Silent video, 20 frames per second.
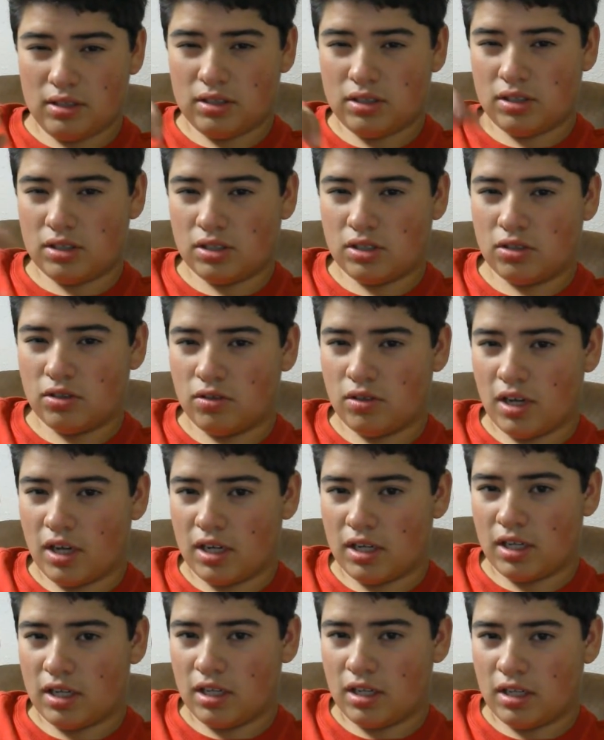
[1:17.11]
just so you kind
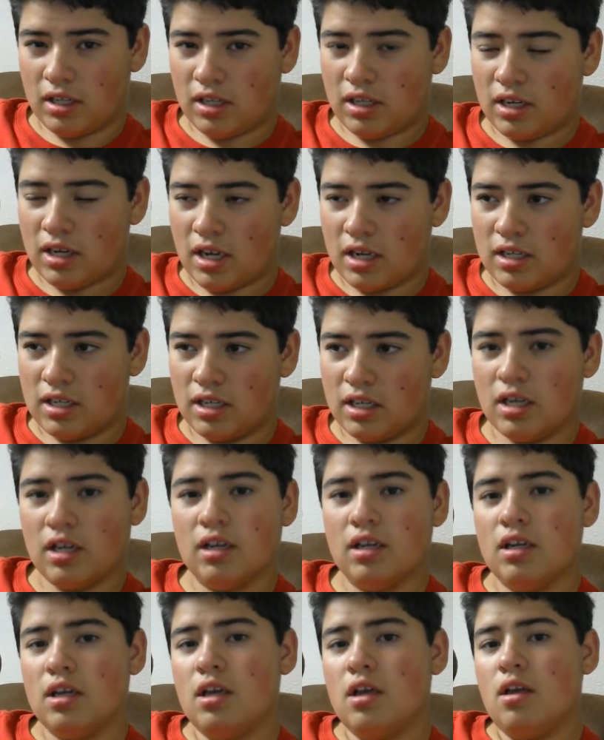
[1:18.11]
of get an idea,
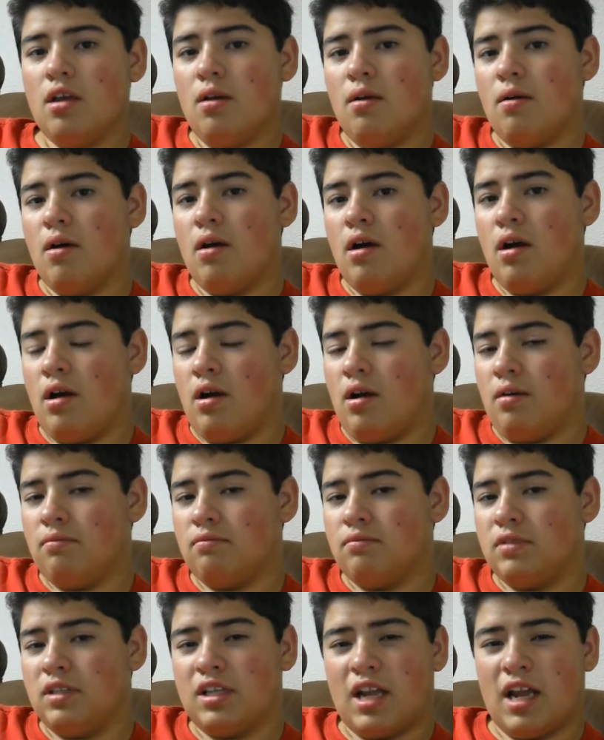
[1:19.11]

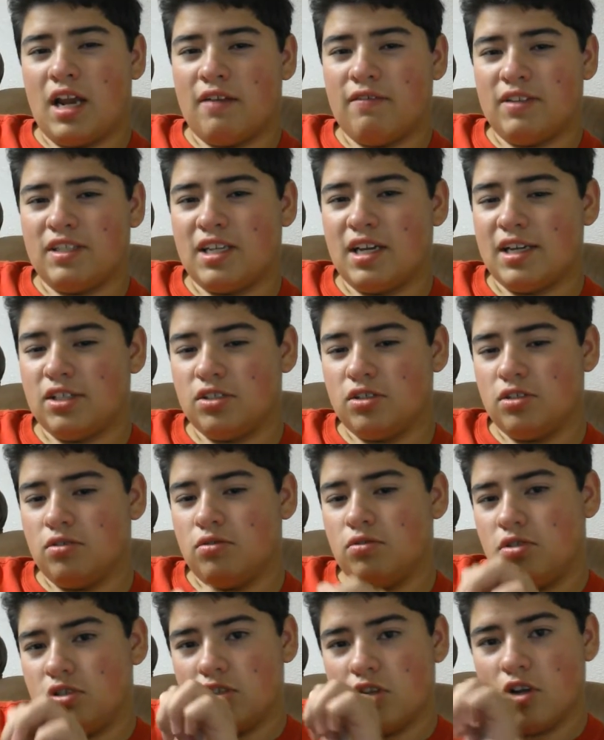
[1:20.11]
and kind of entice
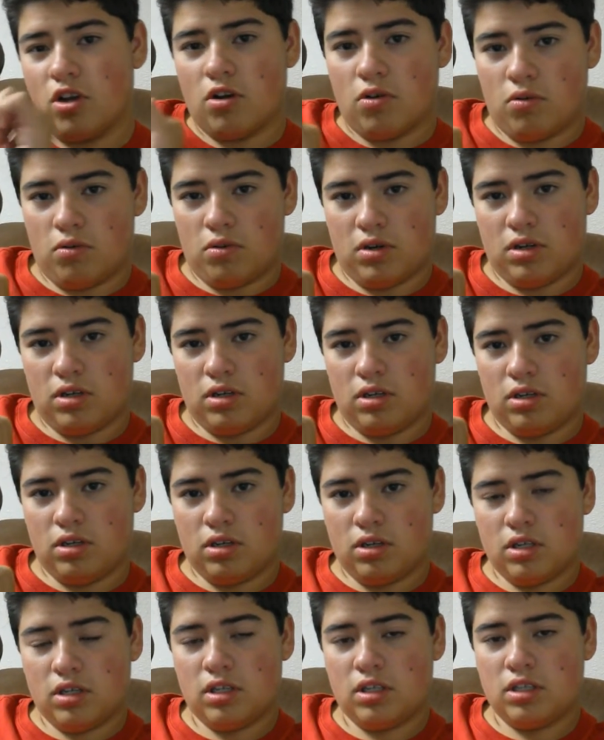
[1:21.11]
you to go
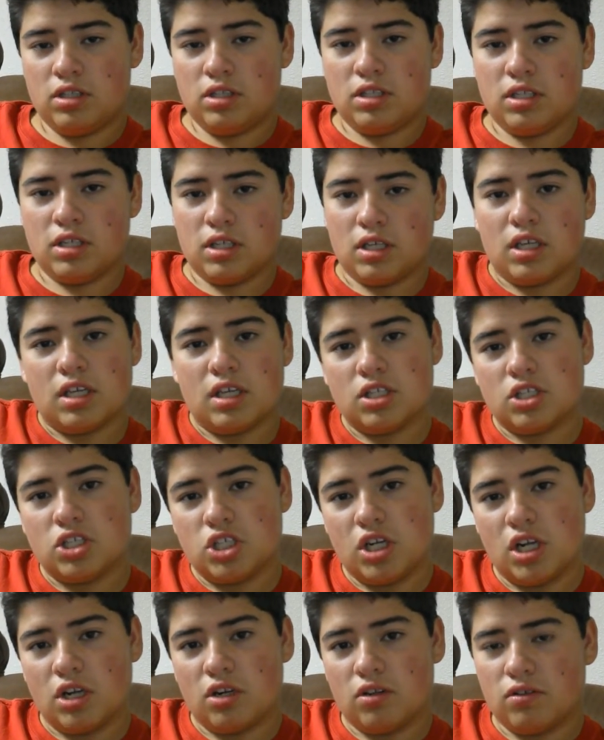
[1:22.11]
to his
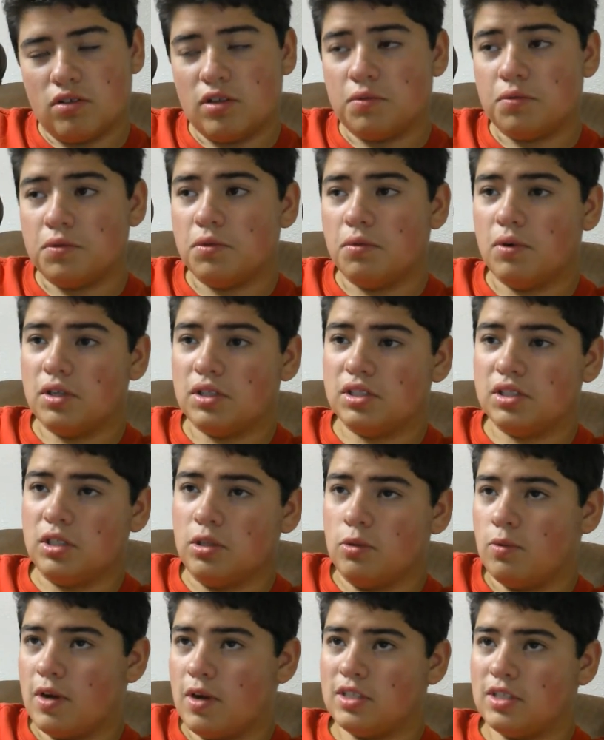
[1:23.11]
channel if you want to see
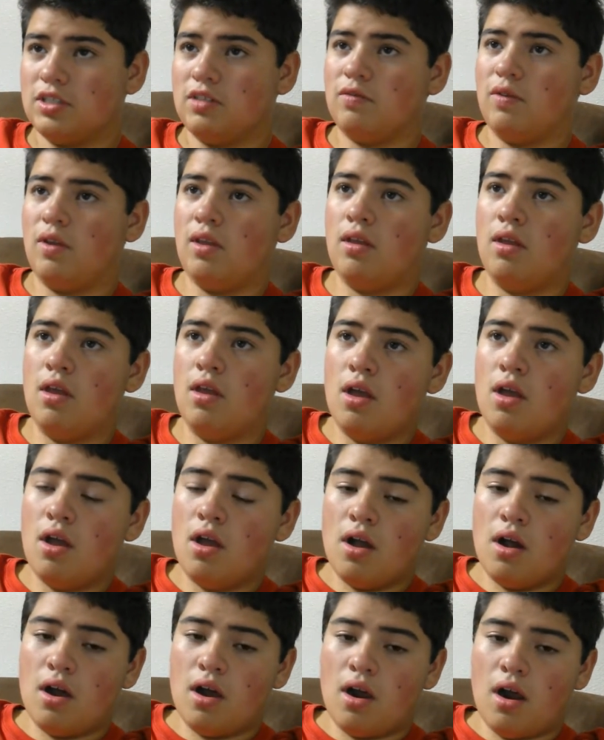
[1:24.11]
the rest of it.
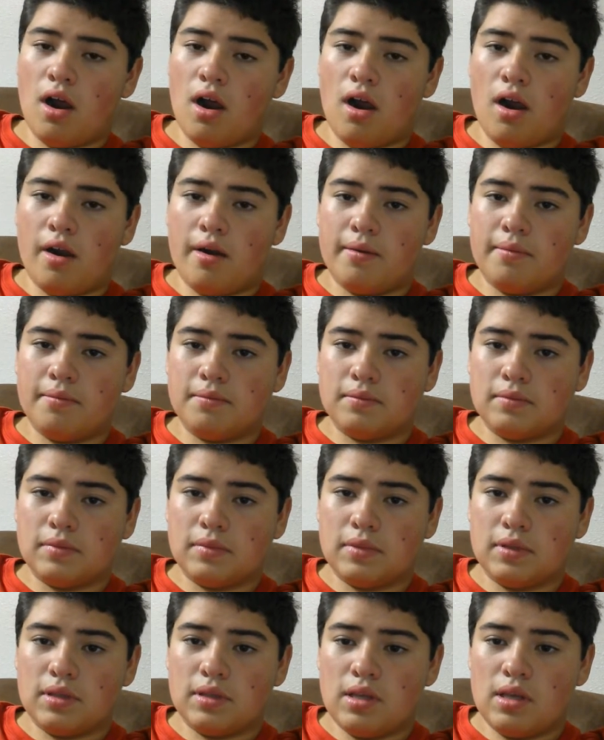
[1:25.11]

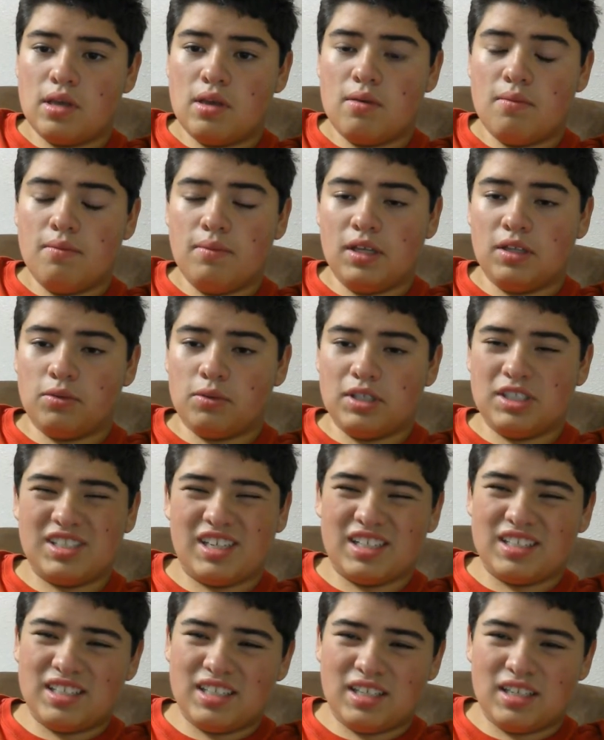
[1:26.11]
The reason
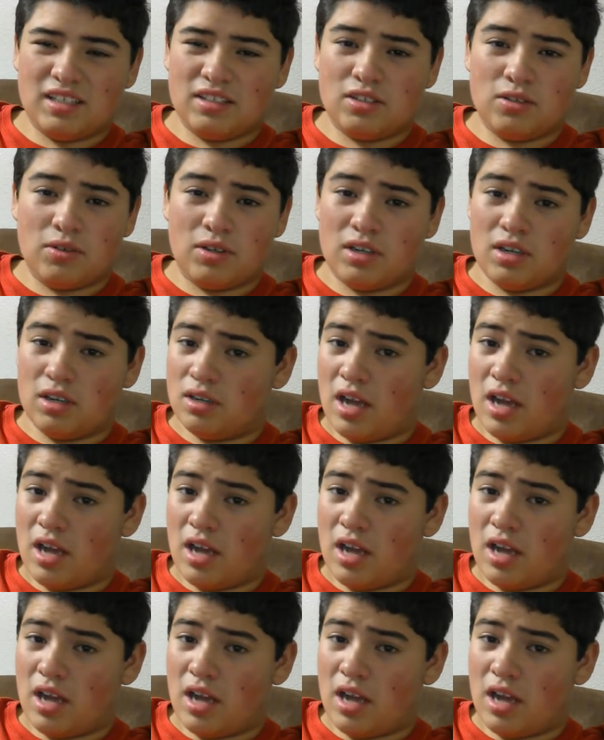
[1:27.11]
I didn't do an